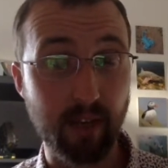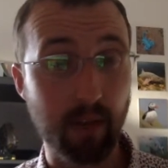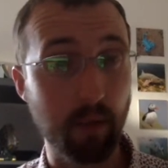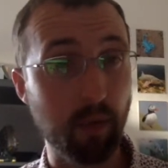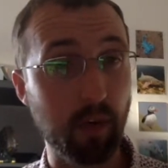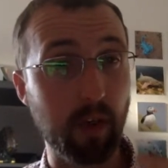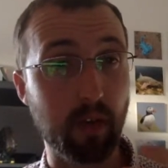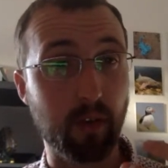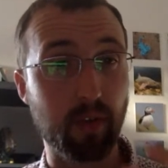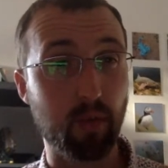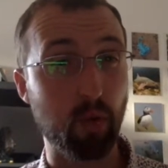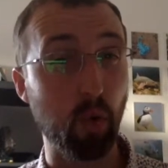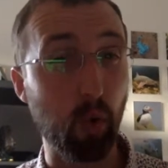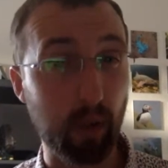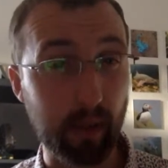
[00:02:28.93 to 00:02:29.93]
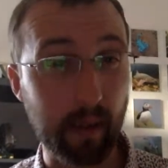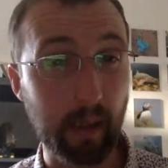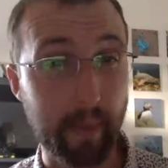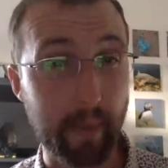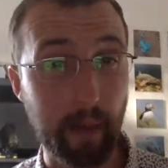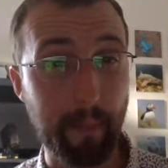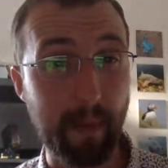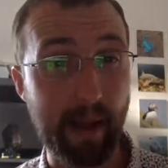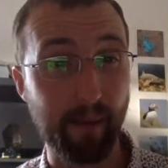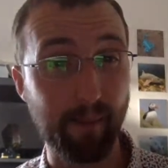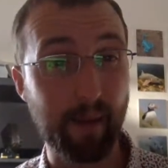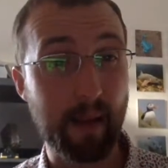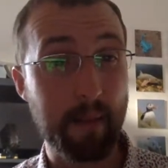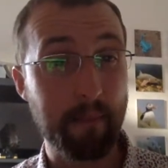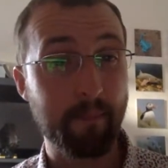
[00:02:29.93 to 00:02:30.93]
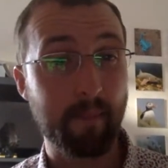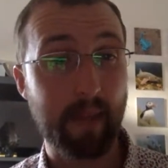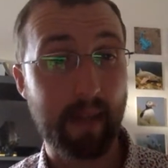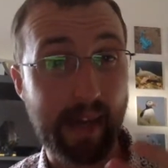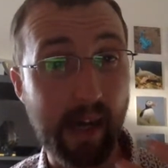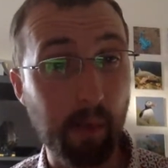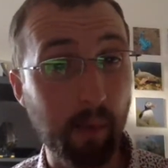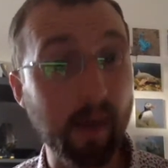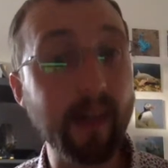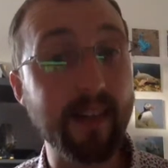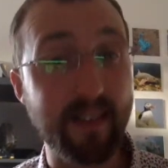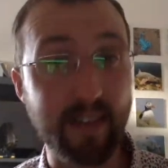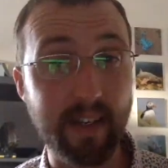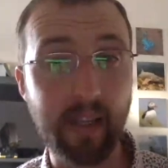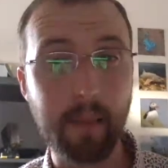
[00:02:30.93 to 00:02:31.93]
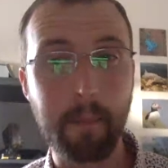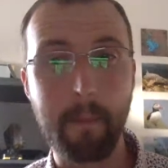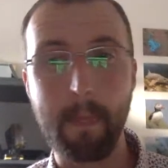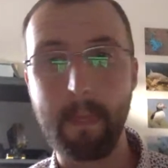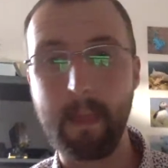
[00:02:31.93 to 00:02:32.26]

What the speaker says: So I'm just going to talk a little bit about how I did it,